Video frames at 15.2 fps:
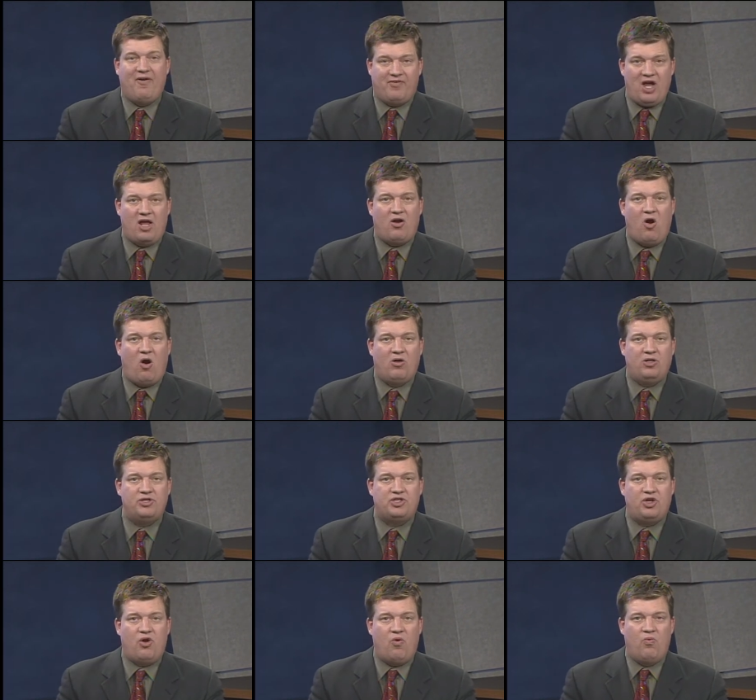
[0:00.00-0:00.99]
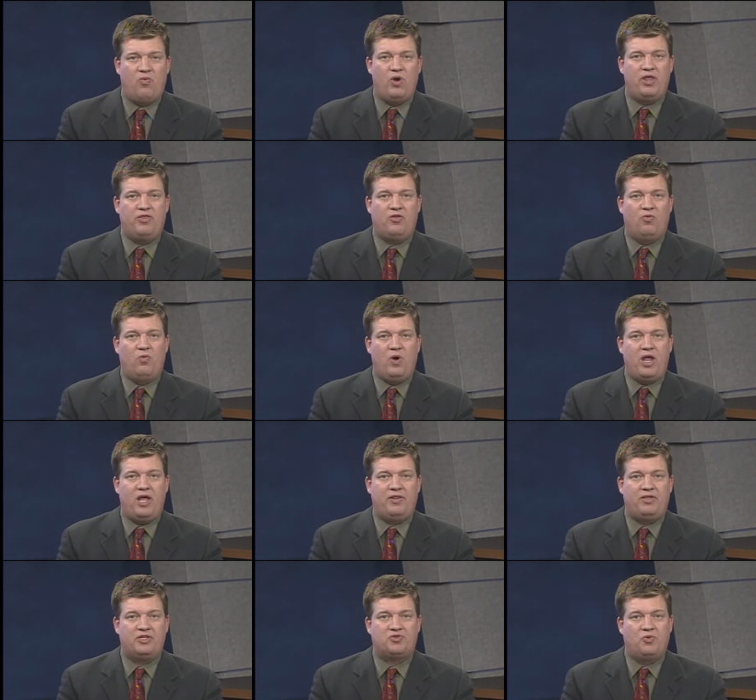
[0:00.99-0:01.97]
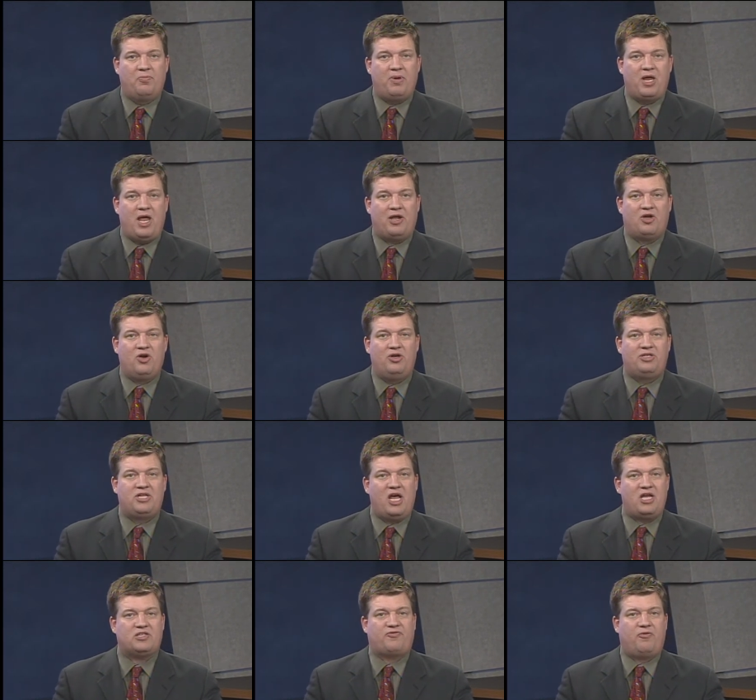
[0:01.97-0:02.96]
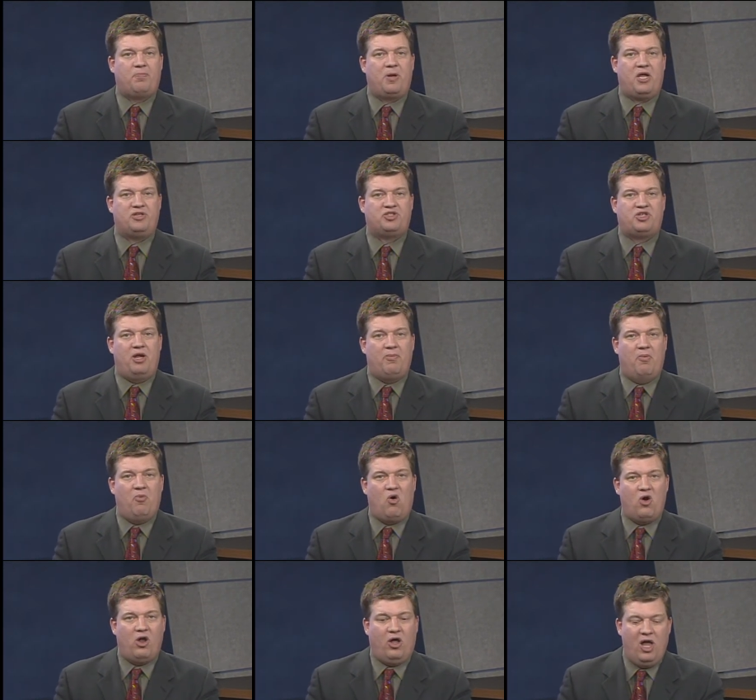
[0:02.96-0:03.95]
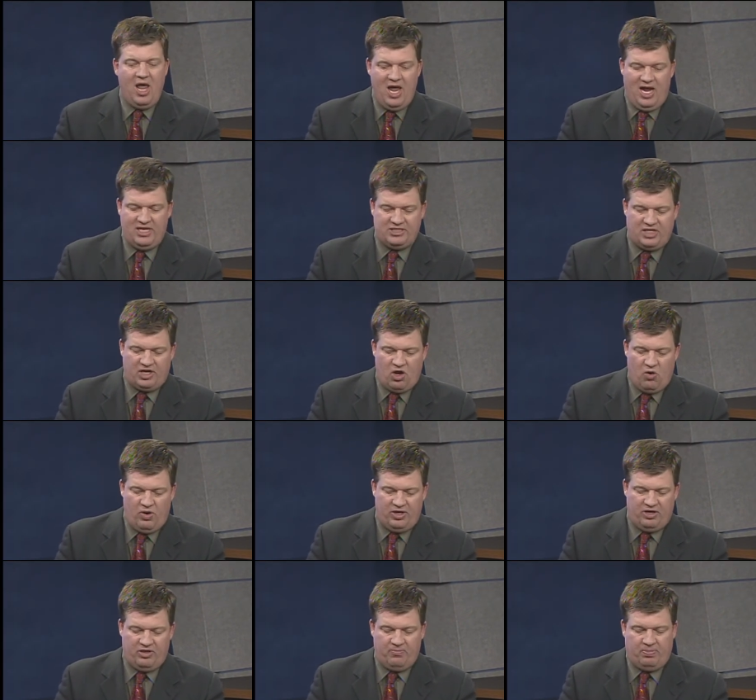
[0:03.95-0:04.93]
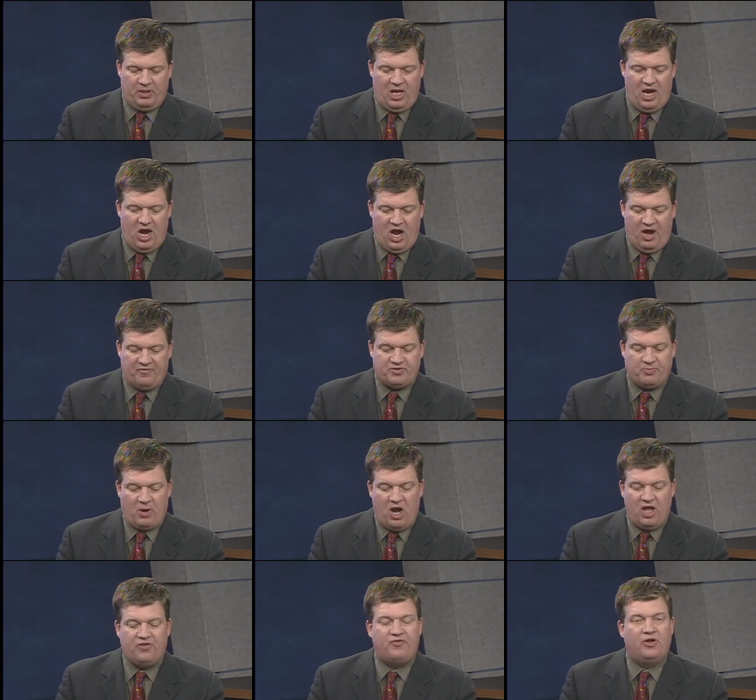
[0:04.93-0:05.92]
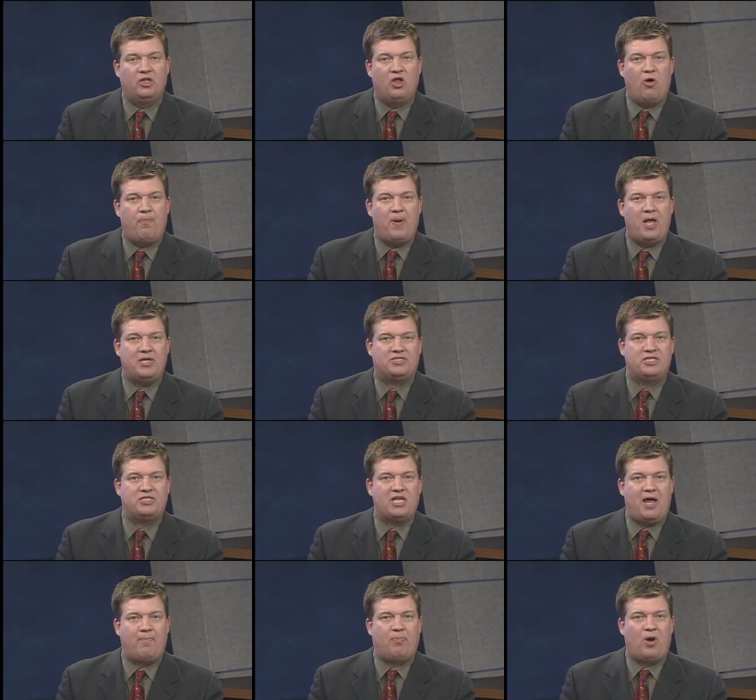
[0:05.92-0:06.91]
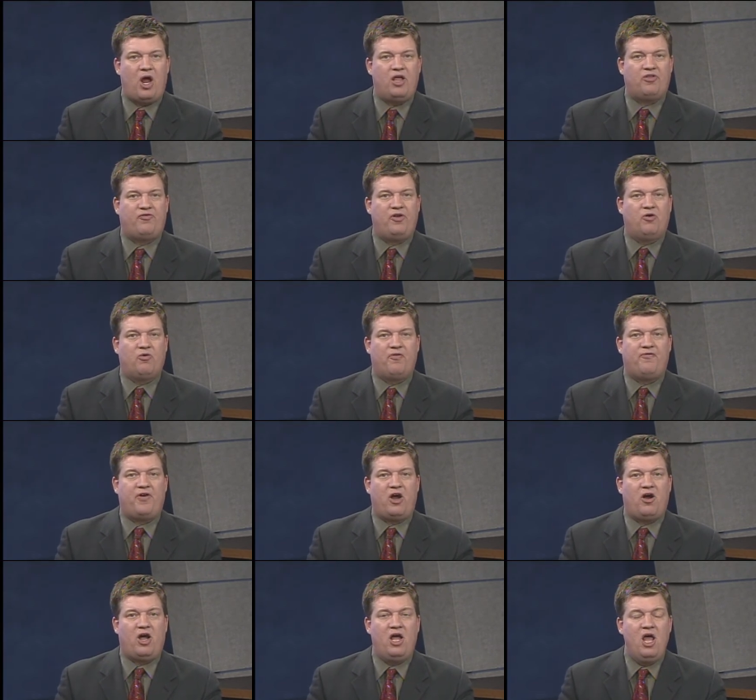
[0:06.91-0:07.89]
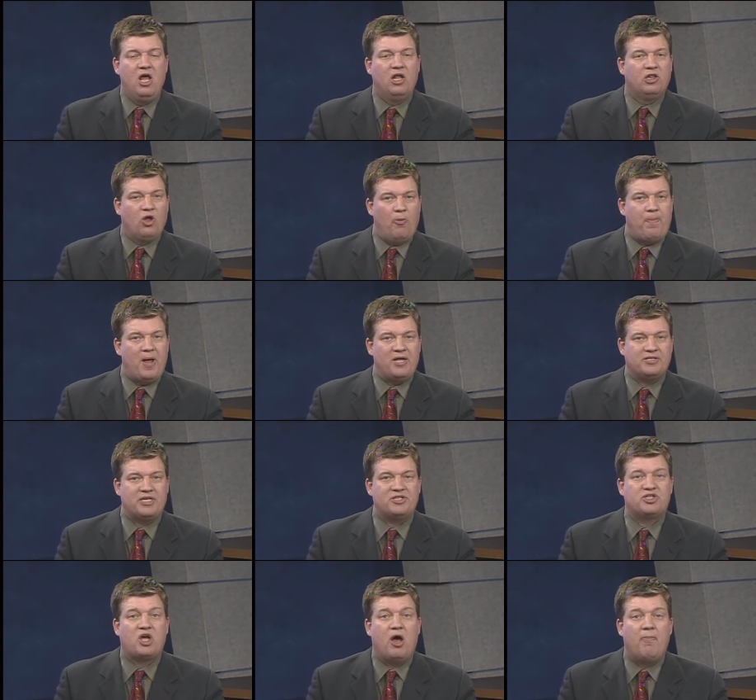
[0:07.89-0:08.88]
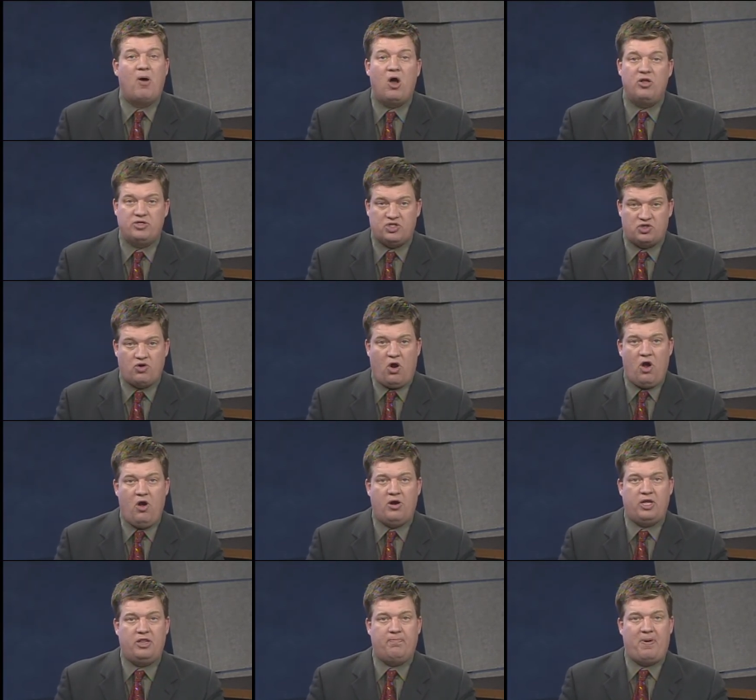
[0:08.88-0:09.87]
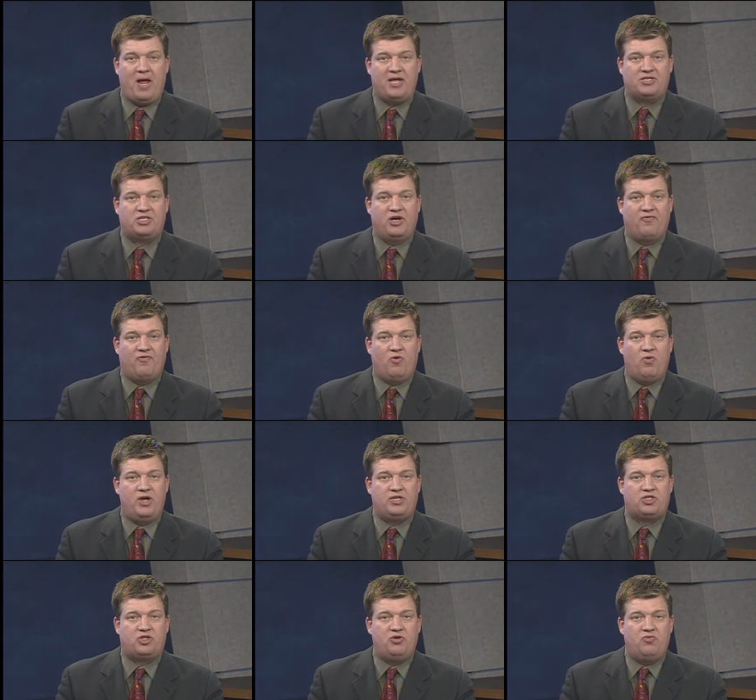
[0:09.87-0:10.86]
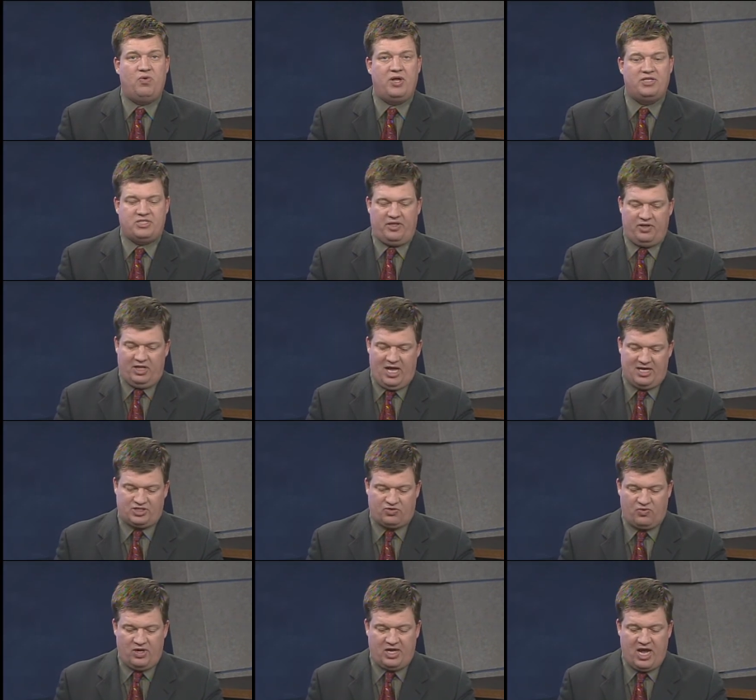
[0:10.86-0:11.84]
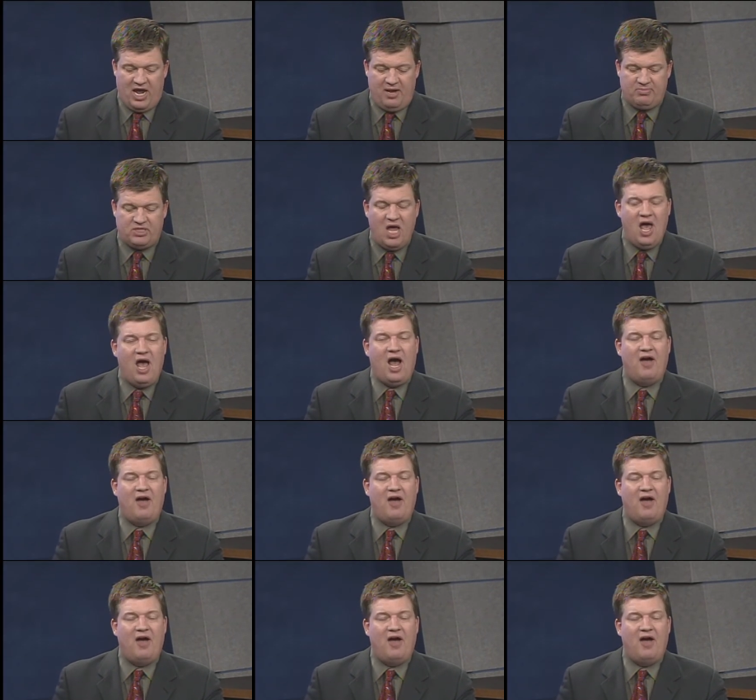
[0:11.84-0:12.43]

I've got Harlingen with the win. This will be a good test for PSJ Memorial as they go into the playoffs. Brownsville Lopez is at Brownsville Rivera. Lopez has come on strong in the past several weeks, two wins in the last three games.